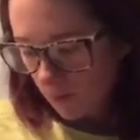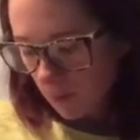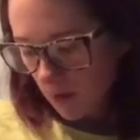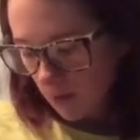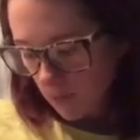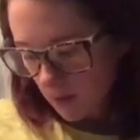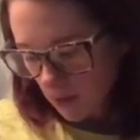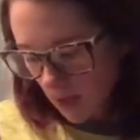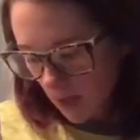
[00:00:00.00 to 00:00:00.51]

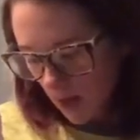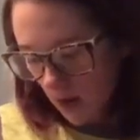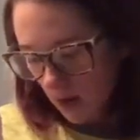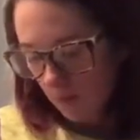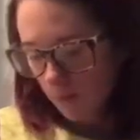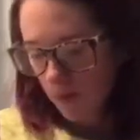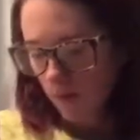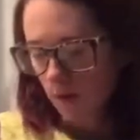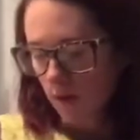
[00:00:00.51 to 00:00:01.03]
Baby
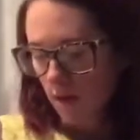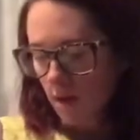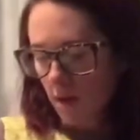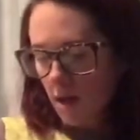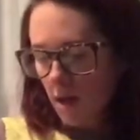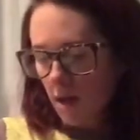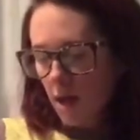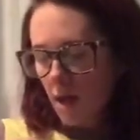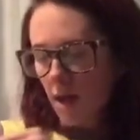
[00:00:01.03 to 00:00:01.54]
Gap,
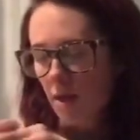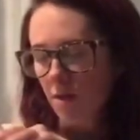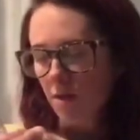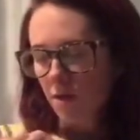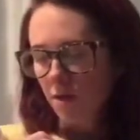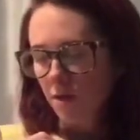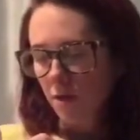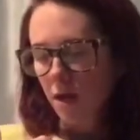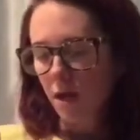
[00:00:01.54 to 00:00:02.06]
and
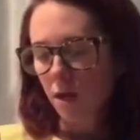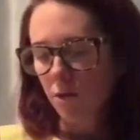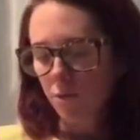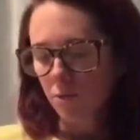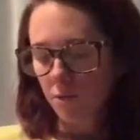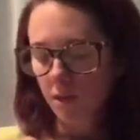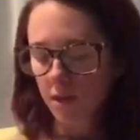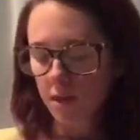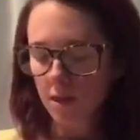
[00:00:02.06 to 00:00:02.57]
they're like a
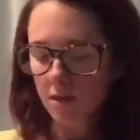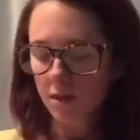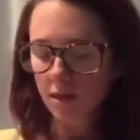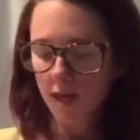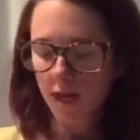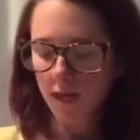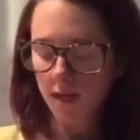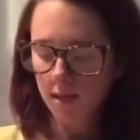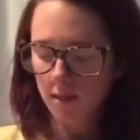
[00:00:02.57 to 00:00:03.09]
really
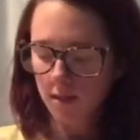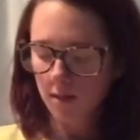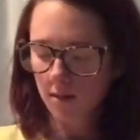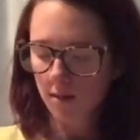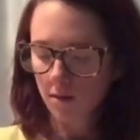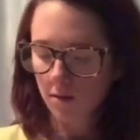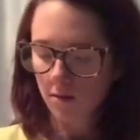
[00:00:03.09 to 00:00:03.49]
light